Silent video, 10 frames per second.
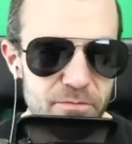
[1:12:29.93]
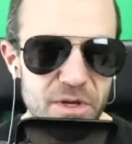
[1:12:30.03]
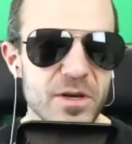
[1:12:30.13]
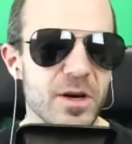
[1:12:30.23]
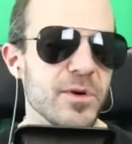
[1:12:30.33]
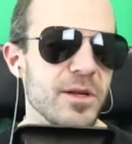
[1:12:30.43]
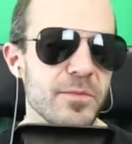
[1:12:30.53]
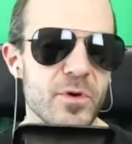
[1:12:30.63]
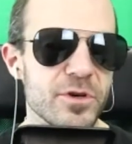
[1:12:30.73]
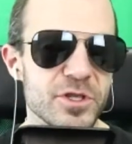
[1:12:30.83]
become an
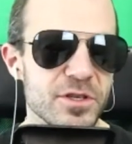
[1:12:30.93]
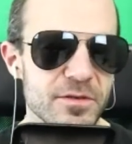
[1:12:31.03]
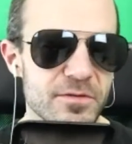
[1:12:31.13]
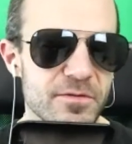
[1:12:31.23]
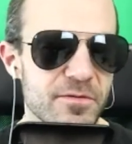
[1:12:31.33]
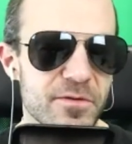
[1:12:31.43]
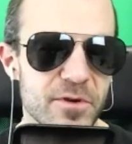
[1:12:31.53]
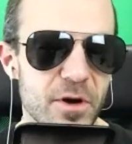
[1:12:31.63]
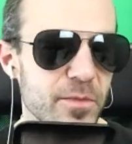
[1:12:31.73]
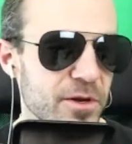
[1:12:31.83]
emergent
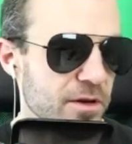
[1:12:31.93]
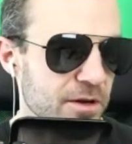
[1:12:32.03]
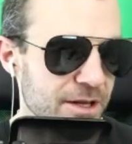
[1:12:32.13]
phenomena,